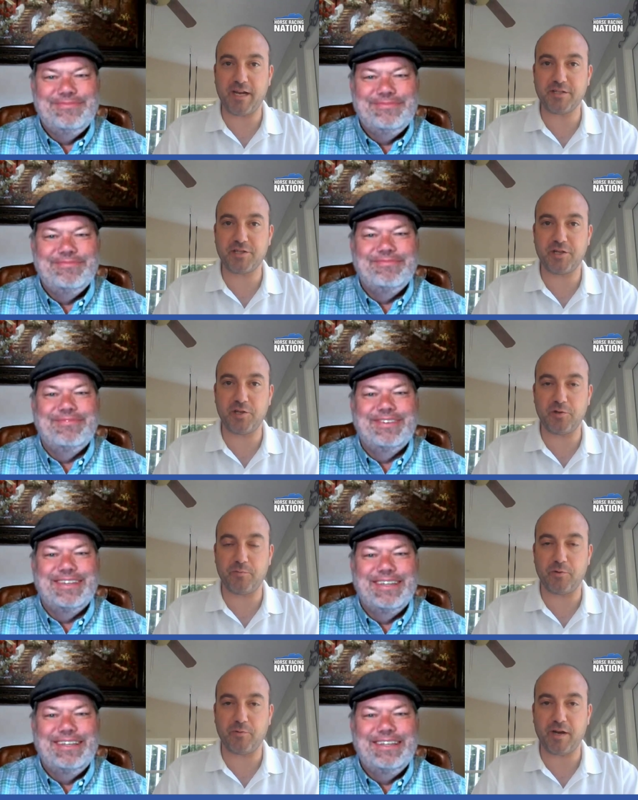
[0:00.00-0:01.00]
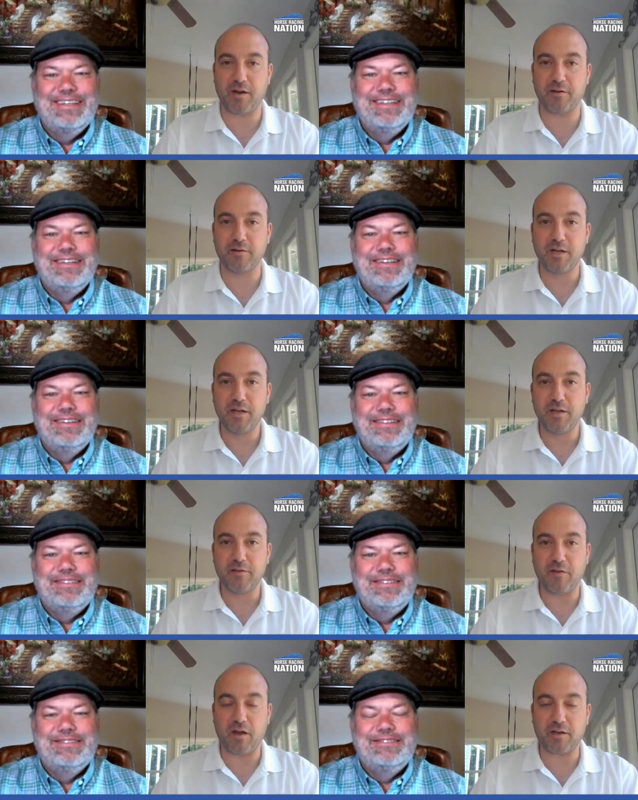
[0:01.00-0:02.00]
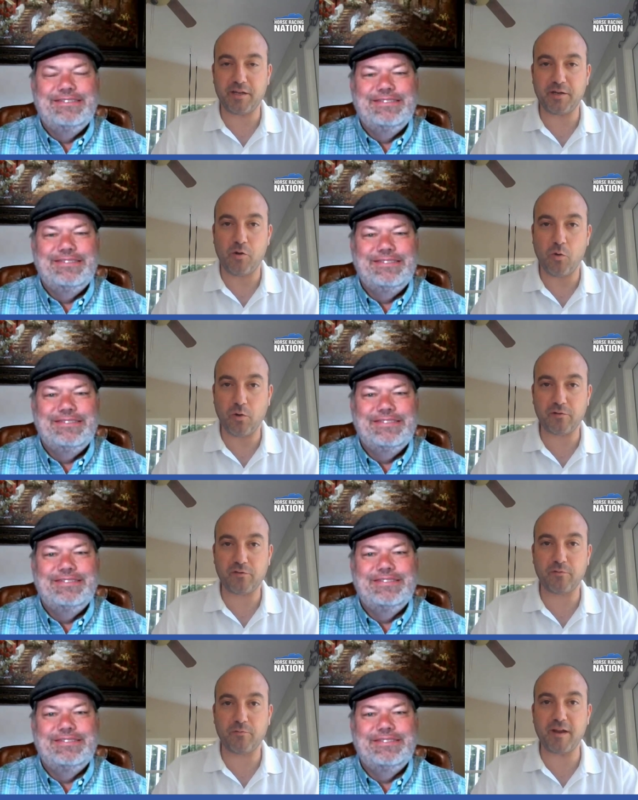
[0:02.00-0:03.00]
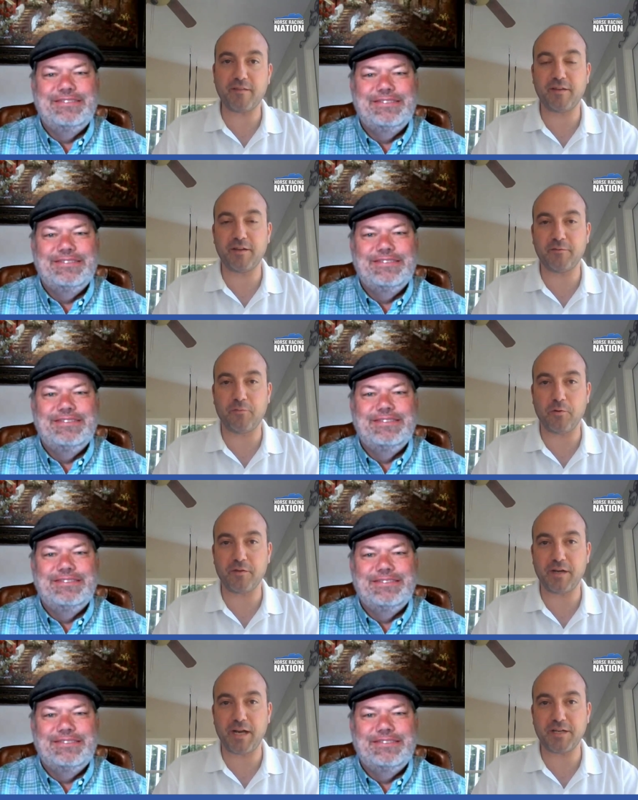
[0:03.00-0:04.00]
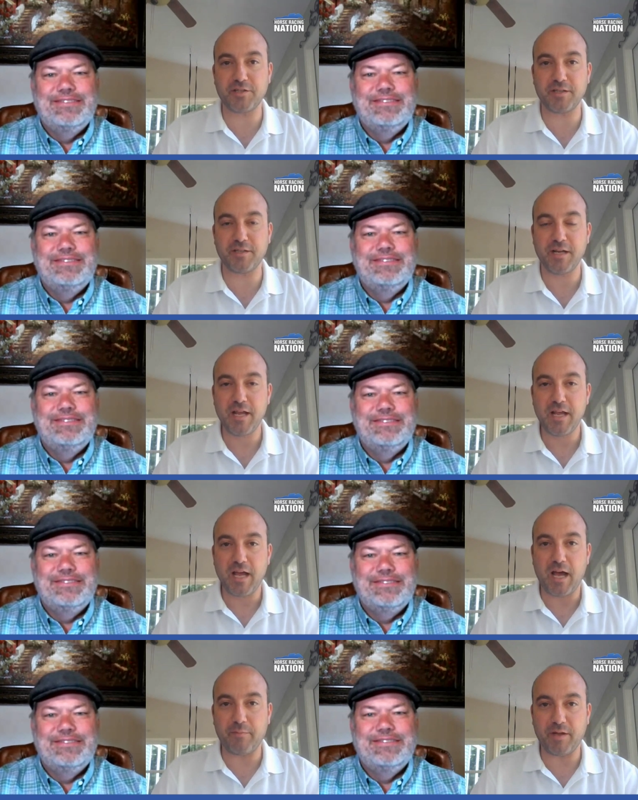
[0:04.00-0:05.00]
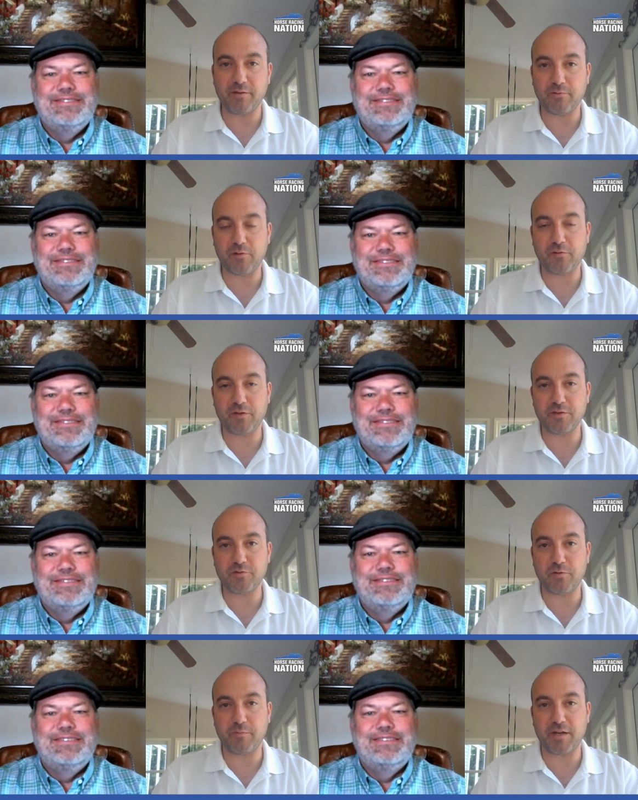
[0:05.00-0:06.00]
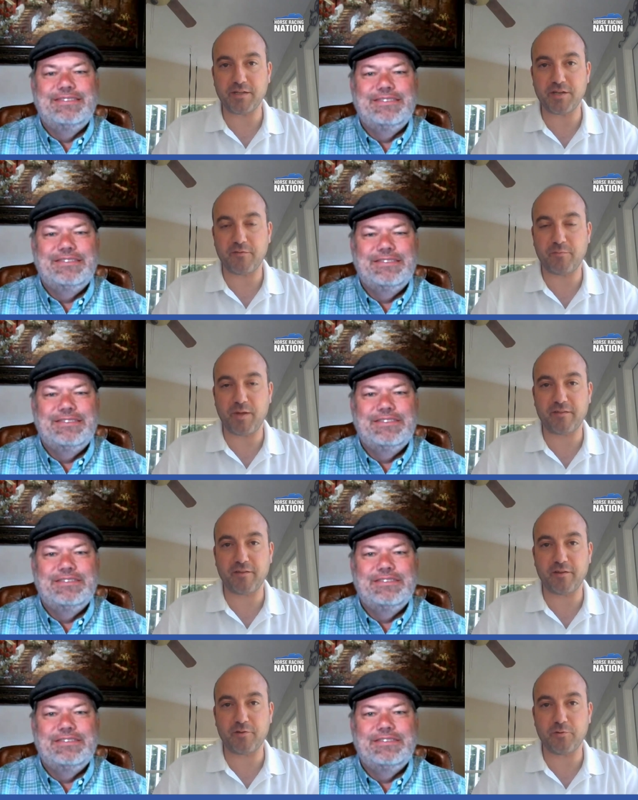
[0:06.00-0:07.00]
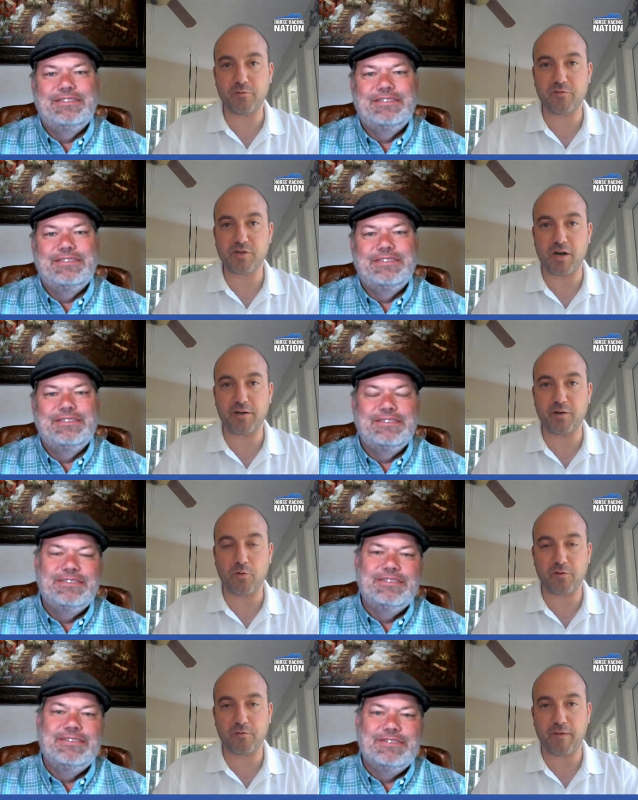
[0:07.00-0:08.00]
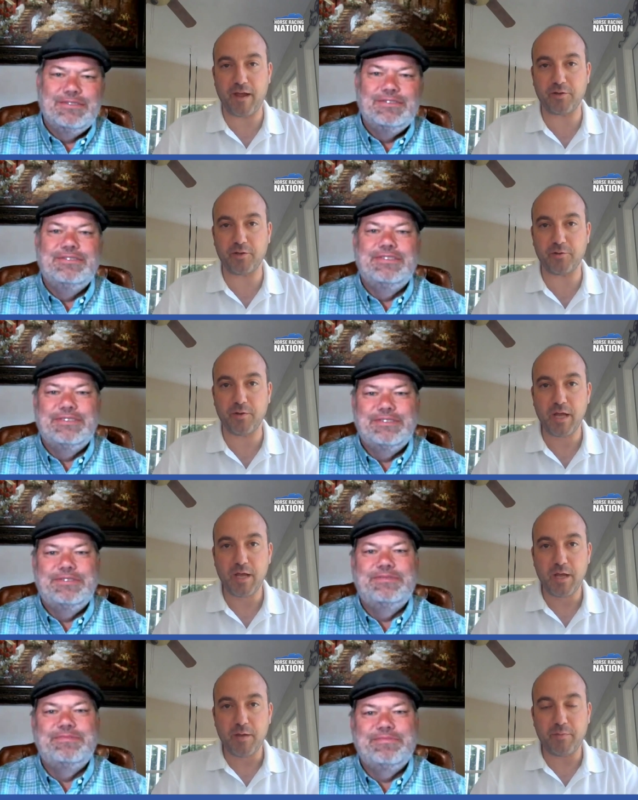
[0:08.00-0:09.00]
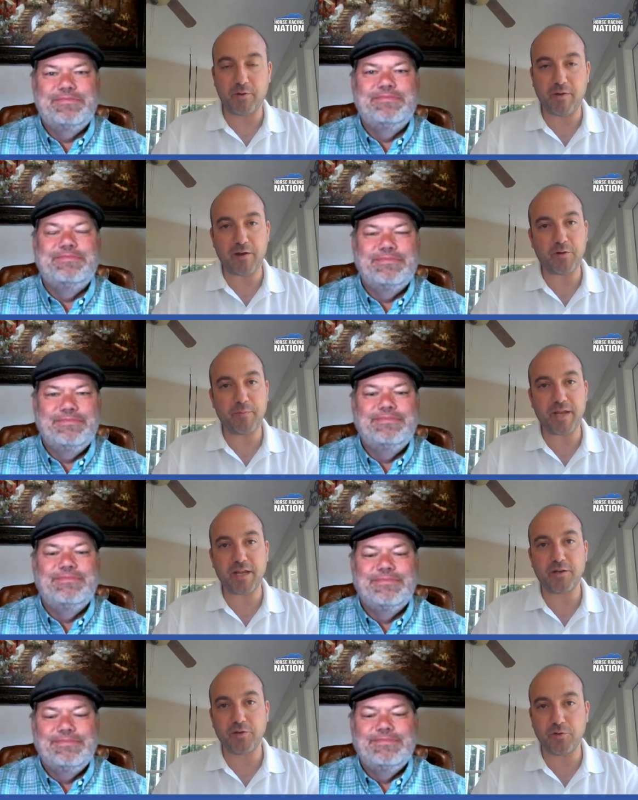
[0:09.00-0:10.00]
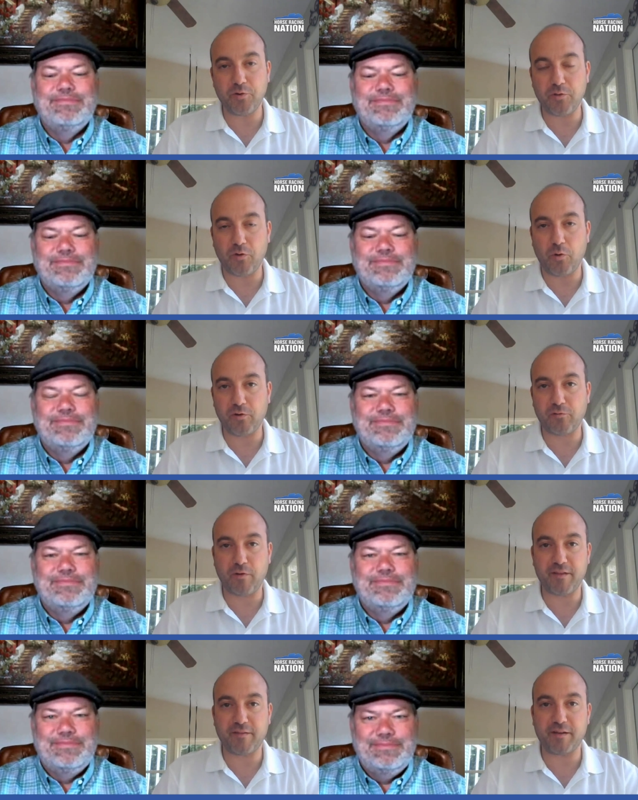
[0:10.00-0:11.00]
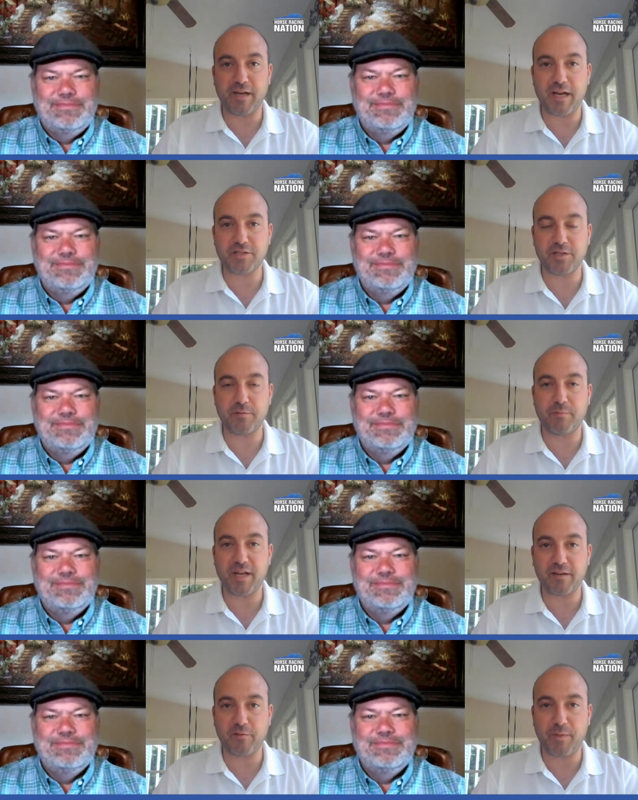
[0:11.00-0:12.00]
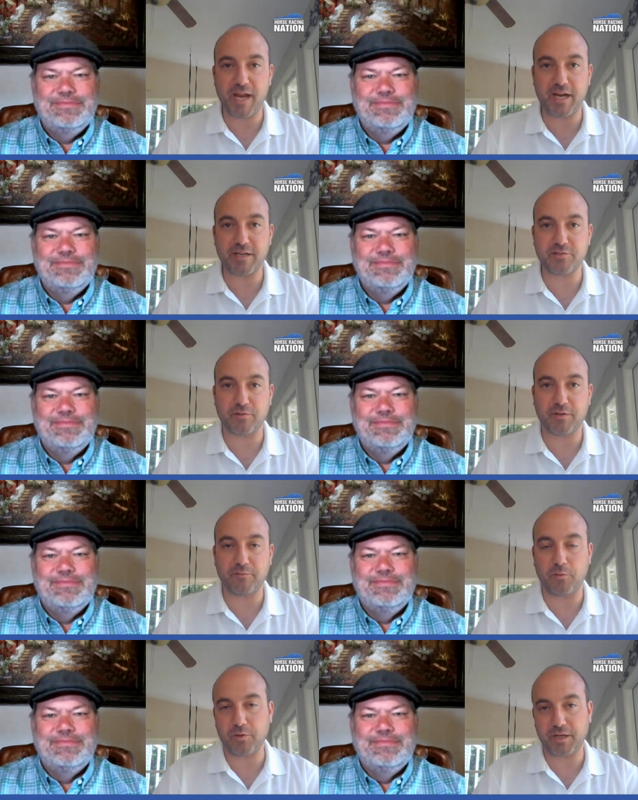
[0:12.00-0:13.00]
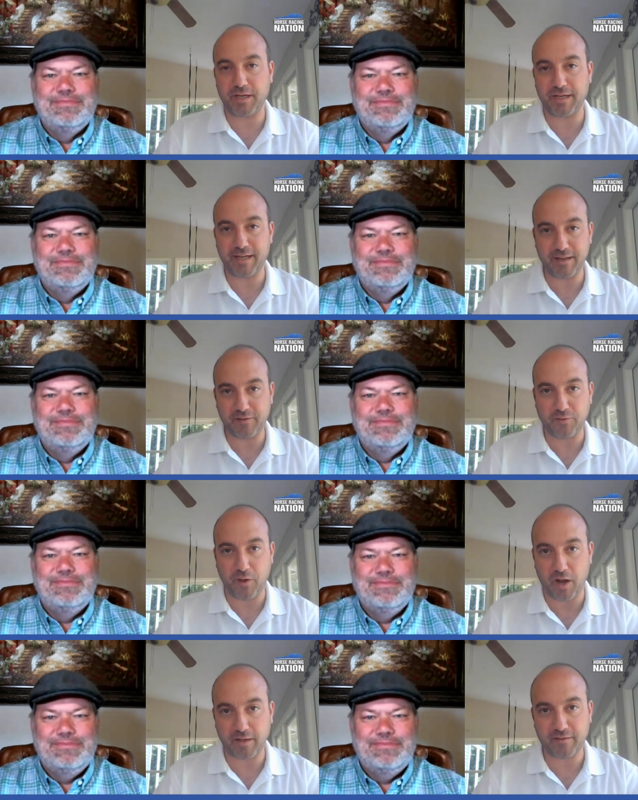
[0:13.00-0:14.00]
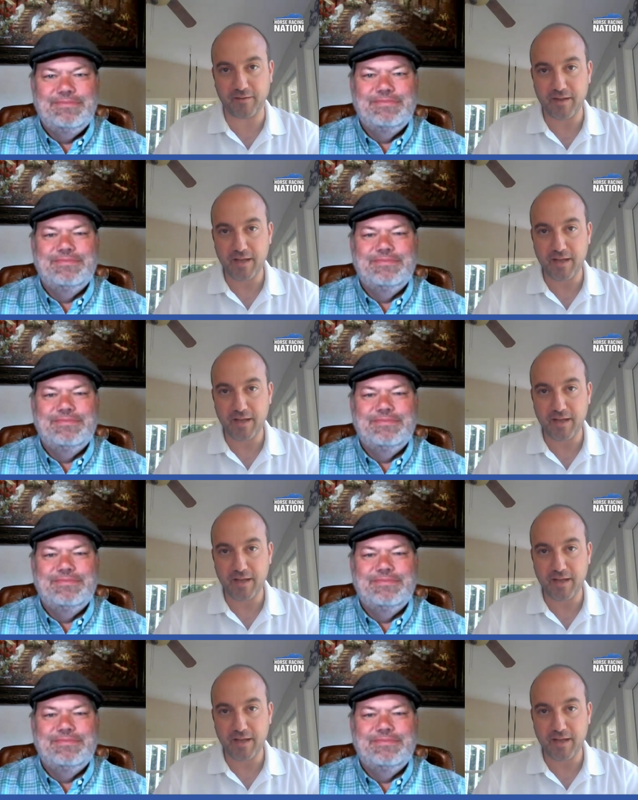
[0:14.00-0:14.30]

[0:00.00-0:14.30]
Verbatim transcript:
Speaker 1: HQ, but we are talking horse racing for the nation. I'm Ed DeRosa, joined by Jeff Bessa, who's charting horse value. Been around a bit, new to the Horse Racing Nation picks page. Looking forward to getting his thoughts